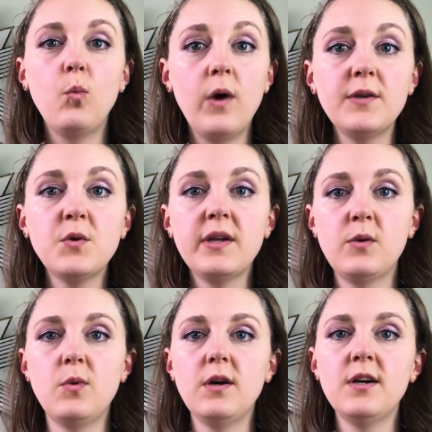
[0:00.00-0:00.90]
One
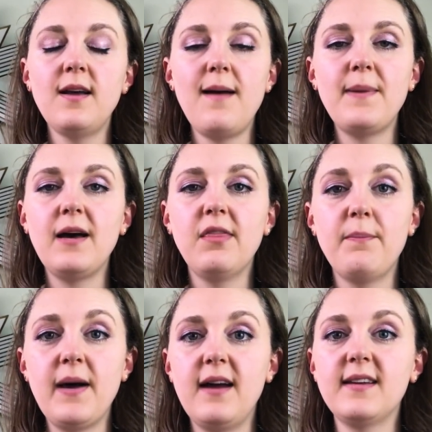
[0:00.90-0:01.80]
quick word about
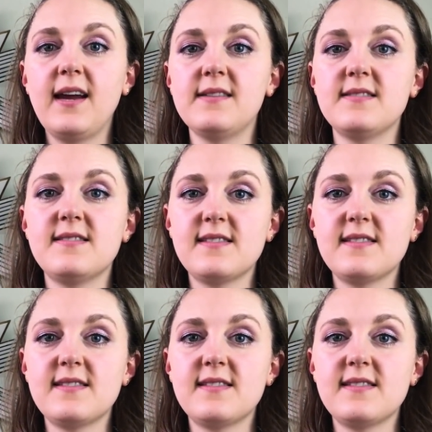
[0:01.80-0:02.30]
the podcast